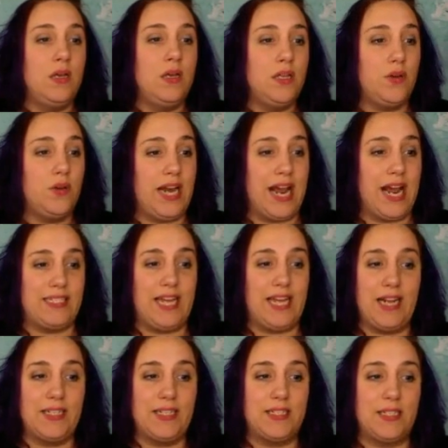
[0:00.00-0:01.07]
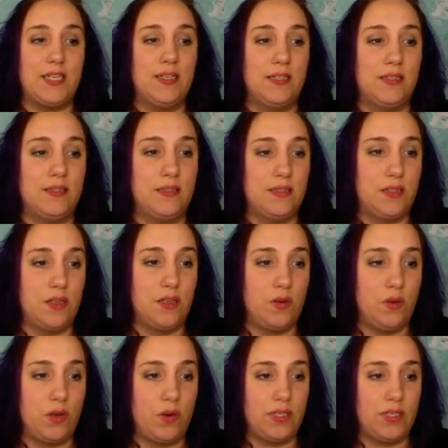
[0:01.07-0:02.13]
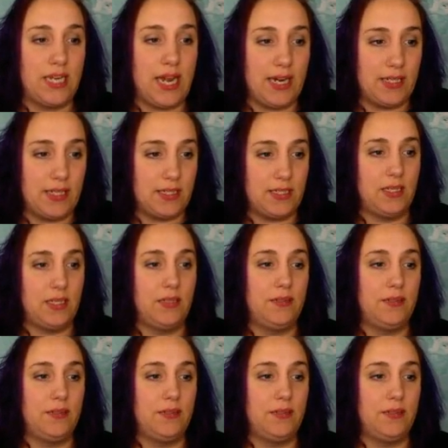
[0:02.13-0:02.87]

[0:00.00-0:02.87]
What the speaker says: You can add text. So go to text.